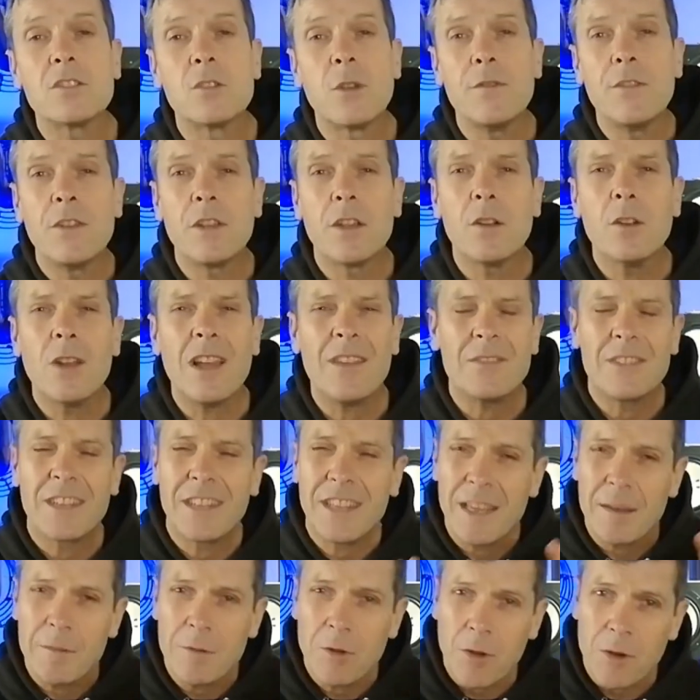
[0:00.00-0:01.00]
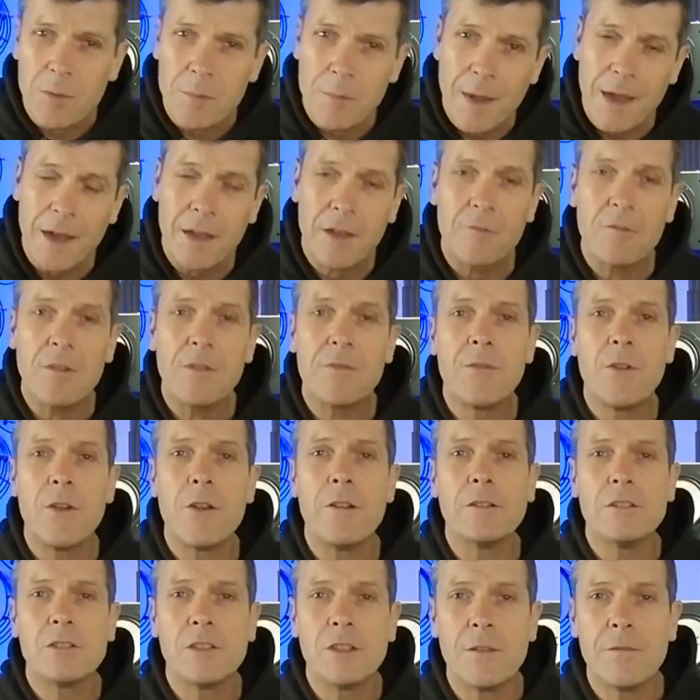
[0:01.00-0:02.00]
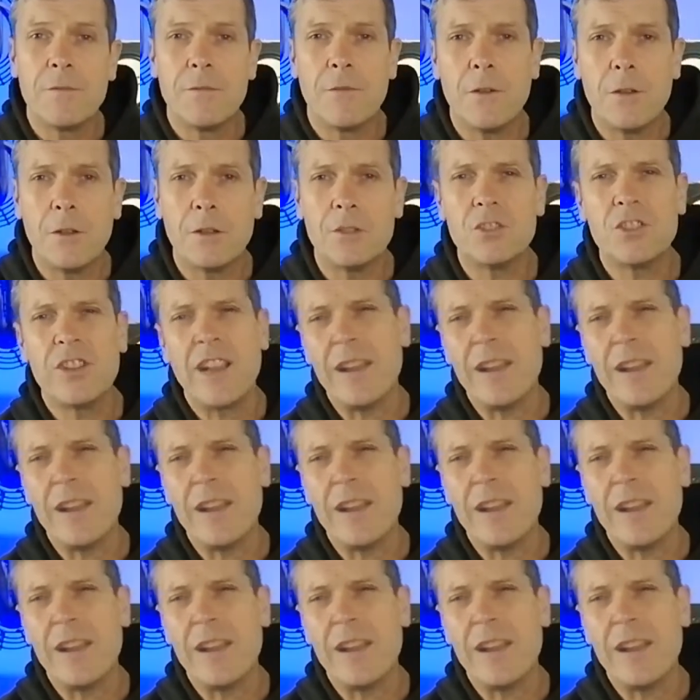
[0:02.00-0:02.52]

So if you're going to have to keep going back and referring to the first